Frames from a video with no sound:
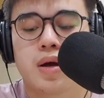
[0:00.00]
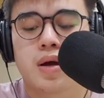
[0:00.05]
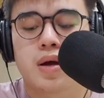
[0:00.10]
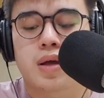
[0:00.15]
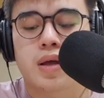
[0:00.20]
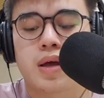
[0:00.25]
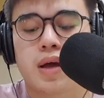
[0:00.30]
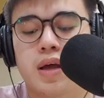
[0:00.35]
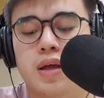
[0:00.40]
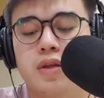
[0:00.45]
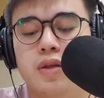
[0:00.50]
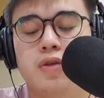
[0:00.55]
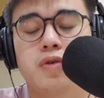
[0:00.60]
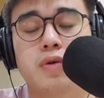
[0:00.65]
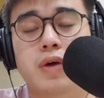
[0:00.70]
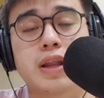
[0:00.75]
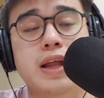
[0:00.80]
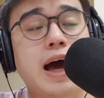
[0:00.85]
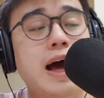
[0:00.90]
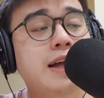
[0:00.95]
Okay, you
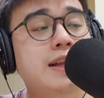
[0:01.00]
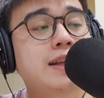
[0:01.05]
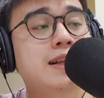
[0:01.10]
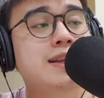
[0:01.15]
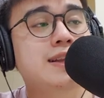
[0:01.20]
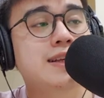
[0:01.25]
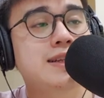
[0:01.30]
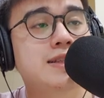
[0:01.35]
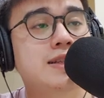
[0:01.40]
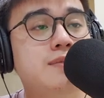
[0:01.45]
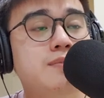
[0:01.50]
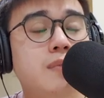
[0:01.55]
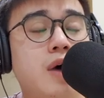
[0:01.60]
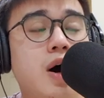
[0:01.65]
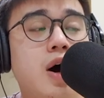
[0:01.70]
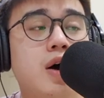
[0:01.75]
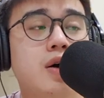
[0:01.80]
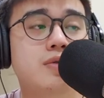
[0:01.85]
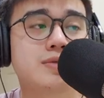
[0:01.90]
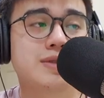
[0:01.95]
can either list them
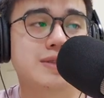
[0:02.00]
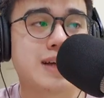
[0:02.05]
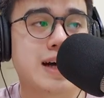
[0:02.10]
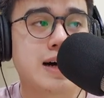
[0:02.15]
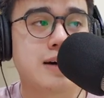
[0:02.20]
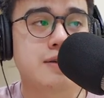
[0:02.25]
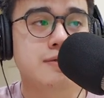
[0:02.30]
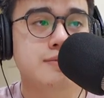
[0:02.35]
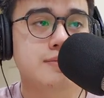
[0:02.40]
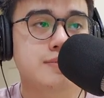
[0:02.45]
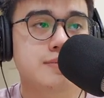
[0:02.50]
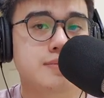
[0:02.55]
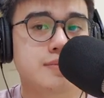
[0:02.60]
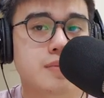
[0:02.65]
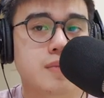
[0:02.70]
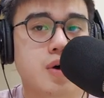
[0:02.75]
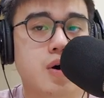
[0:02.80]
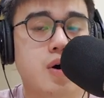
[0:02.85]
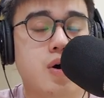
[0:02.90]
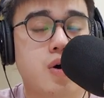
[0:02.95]
all down,
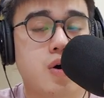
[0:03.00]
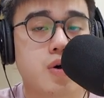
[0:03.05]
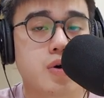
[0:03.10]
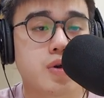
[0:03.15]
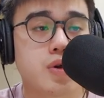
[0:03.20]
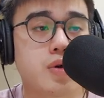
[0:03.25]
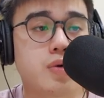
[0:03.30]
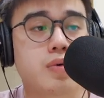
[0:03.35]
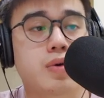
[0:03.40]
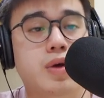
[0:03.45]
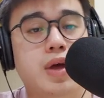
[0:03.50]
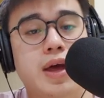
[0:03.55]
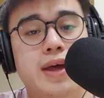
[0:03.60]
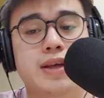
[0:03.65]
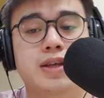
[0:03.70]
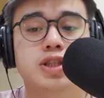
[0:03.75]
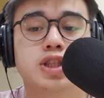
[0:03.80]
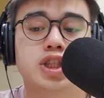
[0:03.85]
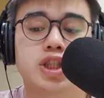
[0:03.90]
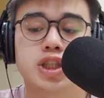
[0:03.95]
or you
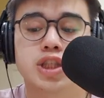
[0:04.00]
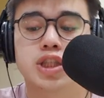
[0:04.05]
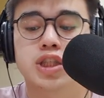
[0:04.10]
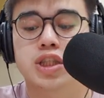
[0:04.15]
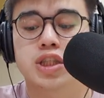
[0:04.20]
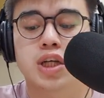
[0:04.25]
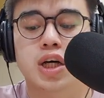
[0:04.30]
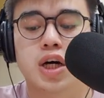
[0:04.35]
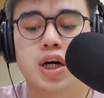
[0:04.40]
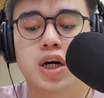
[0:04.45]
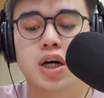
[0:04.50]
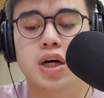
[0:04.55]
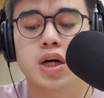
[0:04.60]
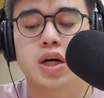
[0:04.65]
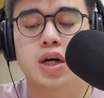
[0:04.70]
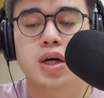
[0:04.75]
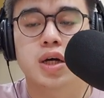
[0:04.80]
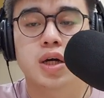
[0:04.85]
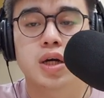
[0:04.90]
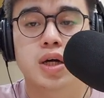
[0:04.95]
can just
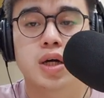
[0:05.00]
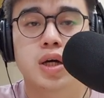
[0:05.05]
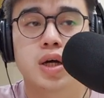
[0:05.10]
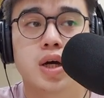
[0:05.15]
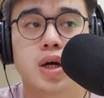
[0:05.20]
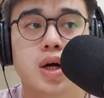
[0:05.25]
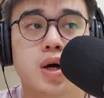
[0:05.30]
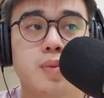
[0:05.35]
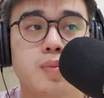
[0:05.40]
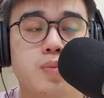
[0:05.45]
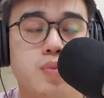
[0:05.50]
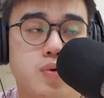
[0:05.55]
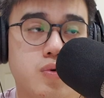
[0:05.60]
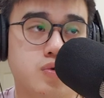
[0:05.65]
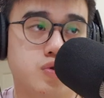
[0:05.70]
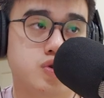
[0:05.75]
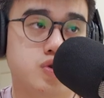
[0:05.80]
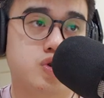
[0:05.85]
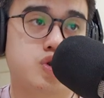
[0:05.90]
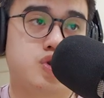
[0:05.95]
put
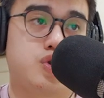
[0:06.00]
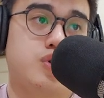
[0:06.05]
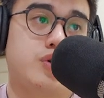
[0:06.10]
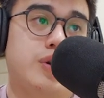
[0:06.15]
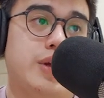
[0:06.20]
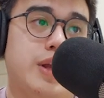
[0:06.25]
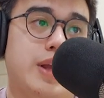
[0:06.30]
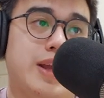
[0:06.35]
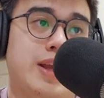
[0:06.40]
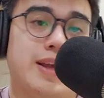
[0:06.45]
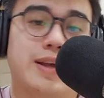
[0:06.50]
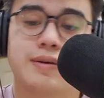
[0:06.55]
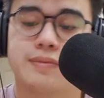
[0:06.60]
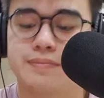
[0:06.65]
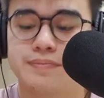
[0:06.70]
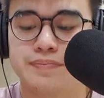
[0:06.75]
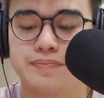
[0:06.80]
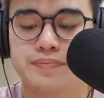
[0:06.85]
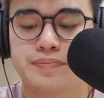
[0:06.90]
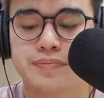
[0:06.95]
3
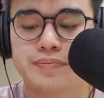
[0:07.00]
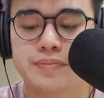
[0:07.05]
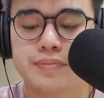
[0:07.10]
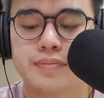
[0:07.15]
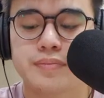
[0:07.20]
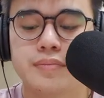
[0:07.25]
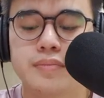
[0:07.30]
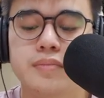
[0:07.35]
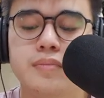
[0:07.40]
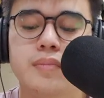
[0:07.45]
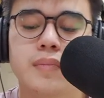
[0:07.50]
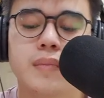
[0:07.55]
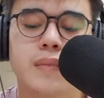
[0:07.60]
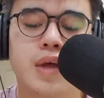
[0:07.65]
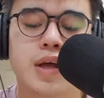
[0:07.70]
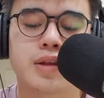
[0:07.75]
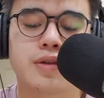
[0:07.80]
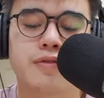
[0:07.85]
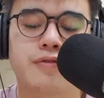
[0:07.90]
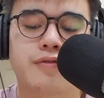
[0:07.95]

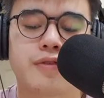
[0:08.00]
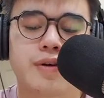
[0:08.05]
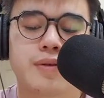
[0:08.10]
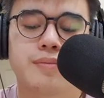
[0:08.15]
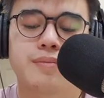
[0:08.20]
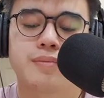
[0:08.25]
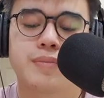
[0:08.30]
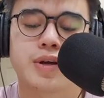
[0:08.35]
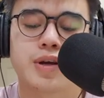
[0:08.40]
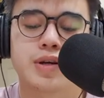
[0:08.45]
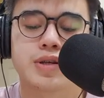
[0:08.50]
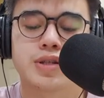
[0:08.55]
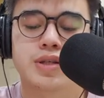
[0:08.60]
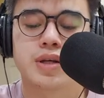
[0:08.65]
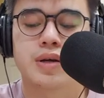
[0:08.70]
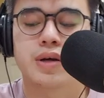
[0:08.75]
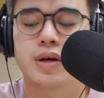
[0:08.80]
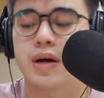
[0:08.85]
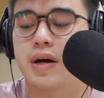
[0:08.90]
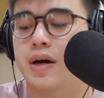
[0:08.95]
at the front, because
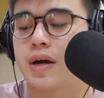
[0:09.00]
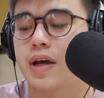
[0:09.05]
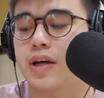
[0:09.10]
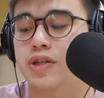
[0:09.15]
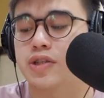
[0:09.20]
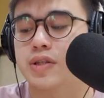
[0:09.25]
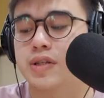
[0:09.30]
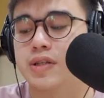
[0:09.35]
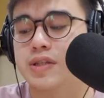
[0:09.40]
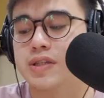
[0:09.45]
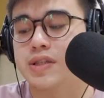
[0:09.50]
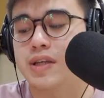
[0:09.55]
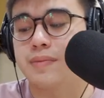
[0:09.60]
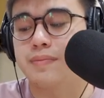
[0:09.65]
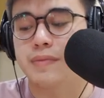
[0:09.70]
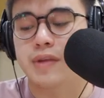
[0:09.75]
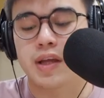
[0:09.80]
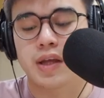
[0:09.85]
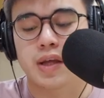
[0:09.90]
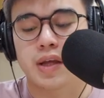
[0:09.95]
they are actually the same
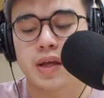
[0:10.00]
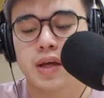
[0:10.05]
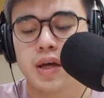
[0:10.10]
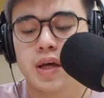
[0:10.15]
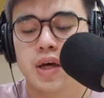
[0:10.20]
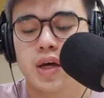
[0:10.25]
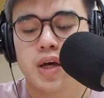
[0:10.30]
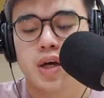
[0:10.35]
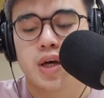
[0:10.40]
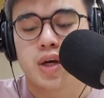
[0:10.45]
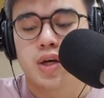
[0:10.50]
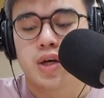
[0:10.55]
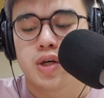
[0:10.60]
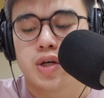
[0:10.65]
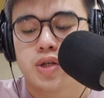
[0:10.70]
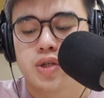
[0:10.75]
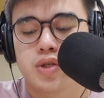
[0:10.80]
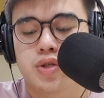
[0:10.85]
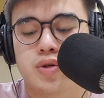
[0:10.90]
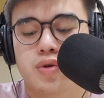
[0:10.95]
thing.
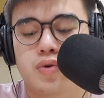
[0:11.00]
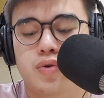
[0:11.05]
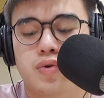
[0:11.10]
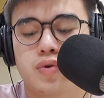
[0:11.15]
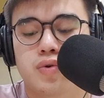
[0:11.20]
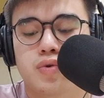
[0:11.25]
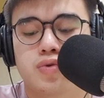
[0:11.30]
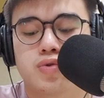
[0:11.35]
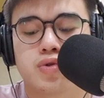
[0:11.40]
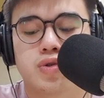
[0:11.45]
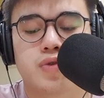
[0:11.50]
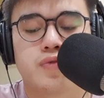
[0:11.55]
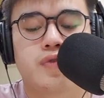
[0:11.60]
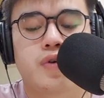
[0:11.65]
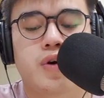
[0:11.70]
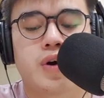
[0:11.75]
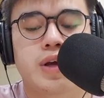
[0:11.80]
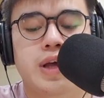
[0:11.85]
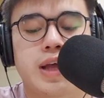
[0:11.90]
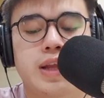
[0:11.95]
So to
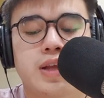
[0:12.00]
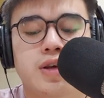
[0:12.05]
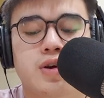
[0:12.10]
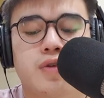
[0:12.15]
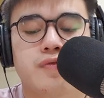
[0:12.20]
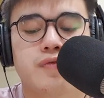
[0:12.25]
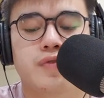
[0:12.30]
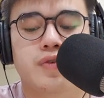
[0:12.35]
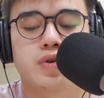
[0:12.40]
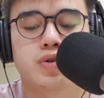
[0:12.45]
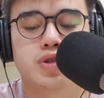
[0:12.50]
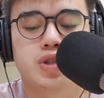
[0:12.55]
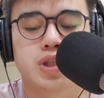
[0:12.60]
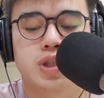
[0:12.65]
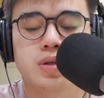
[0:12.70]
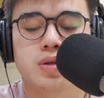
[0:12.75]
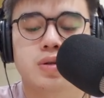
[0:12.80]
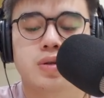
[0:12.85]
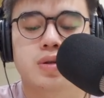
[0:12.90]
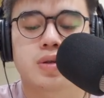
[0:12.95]
avoid any
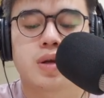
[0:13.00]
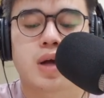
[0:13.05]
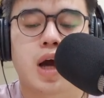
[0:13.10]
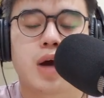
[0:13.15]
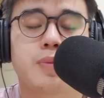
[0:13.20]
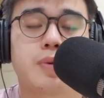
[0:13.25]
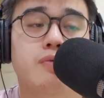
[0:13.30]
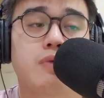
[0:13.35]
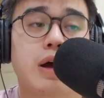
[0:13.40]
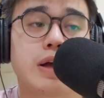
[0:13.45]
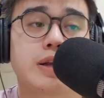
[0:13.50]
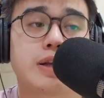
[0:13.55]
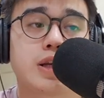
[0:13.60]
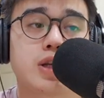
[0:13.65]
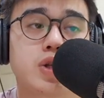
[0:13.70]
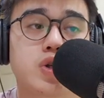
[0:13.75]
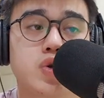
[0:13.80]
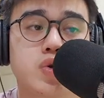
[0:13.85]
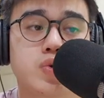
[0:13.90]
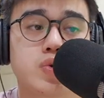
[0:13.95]
confusion, I'll be writing
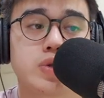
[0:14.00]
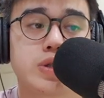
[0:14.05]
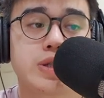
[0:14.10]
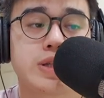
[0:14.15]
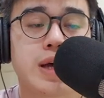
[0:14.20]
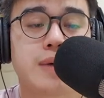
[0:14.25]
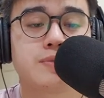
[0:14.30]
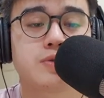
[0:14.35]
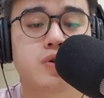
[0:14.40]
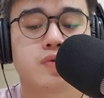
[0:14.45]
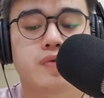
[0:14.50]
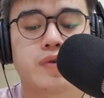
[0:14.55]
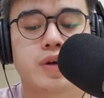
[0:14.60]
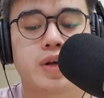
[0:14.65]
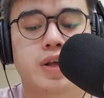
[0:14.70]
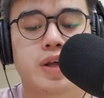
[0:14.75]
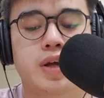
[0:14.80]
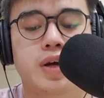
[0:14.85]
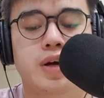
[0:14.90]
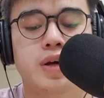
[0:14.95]
2 steps over
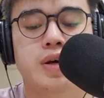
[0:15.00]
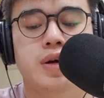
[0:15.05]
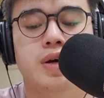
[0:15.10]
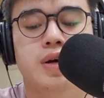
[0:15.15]
here.